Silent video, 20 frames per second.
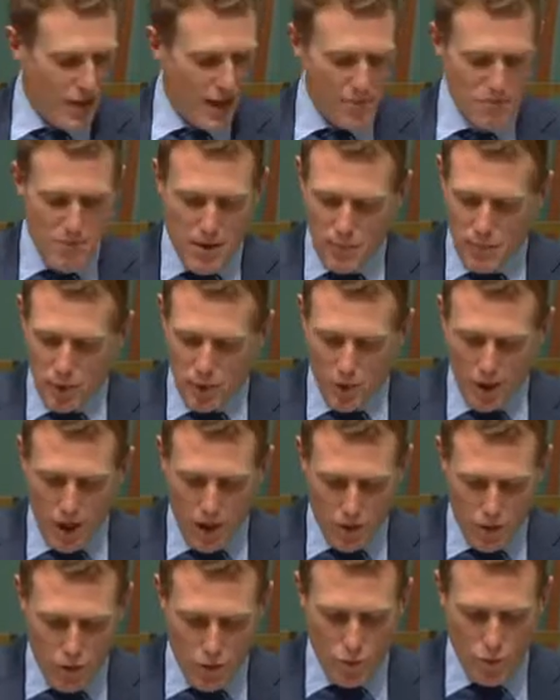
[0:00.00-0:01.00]
And remember, when
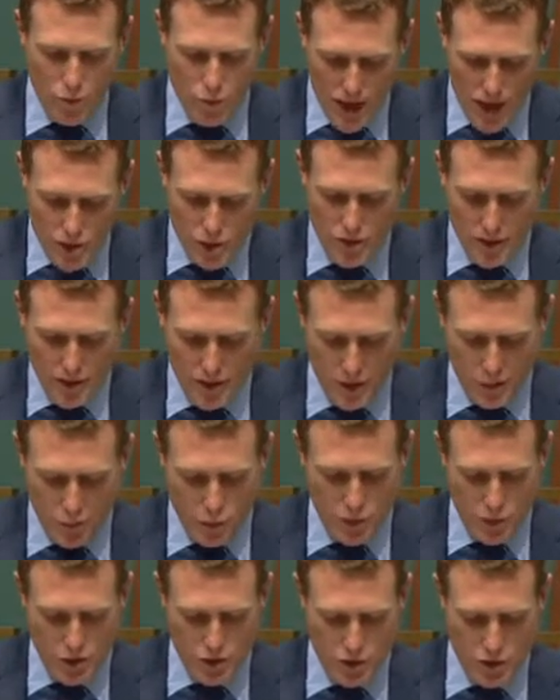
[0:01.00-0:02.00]
I look rationally at
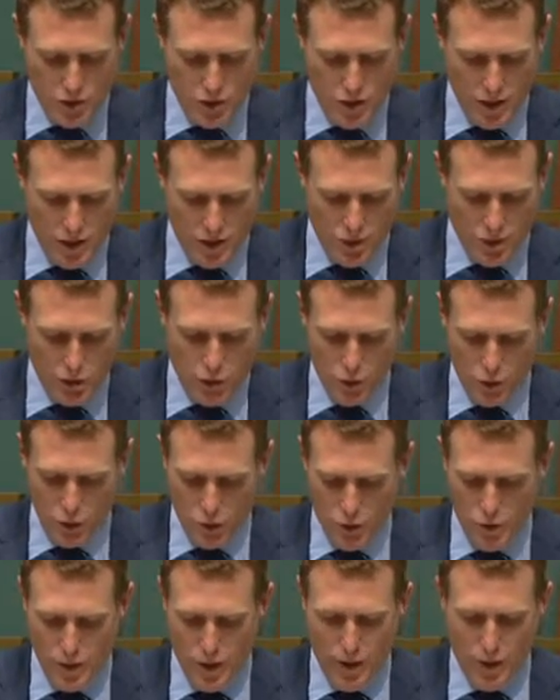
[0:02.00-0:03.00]
what you are trying to
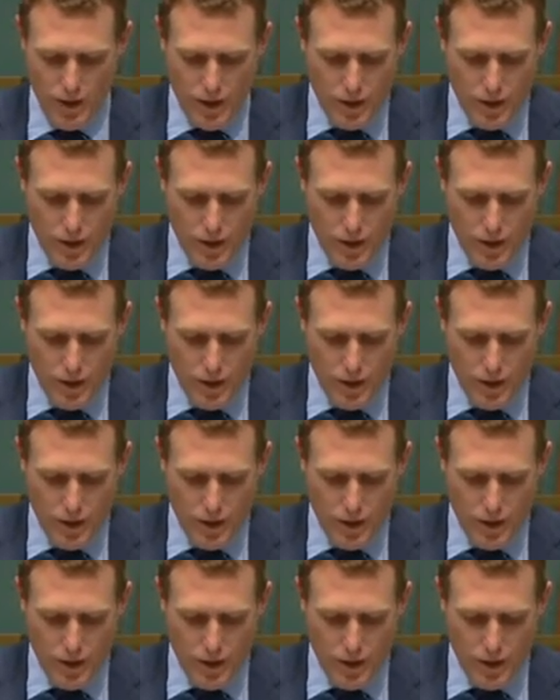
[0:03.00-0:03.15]
do,